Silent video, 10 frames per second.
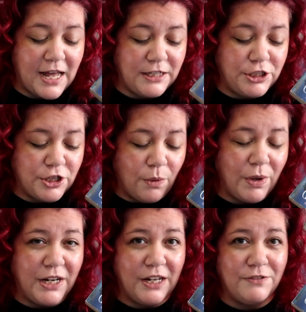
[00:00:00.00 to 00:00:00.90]
I don't
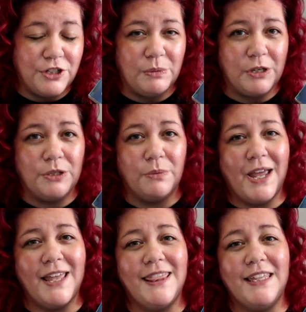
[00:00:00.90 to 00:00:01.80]
want to give too much away.